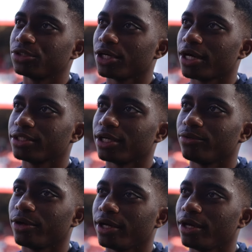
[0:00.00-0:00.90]
with
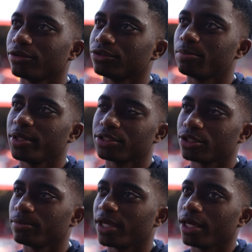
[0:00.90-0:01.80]
Charlton, we're here to play
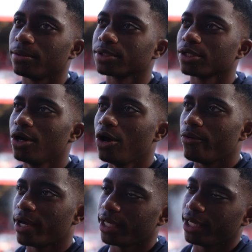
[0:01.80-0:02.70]
some game.
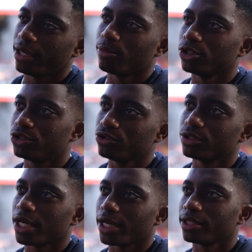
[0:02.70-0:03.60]
We had a game on
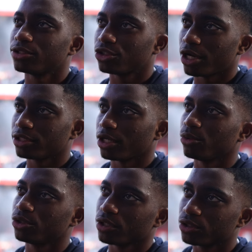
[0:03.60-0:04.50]
Tuesday against Charlton,
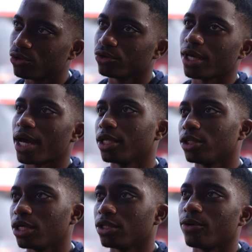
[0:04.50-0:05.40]
which was good, and
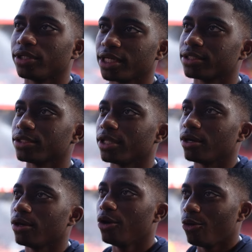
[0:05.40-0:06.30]
another one
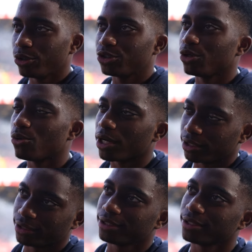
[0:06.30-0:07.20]
yesterday, which we won.
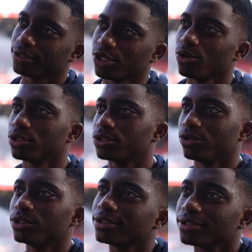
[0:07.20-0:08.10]
So it was good.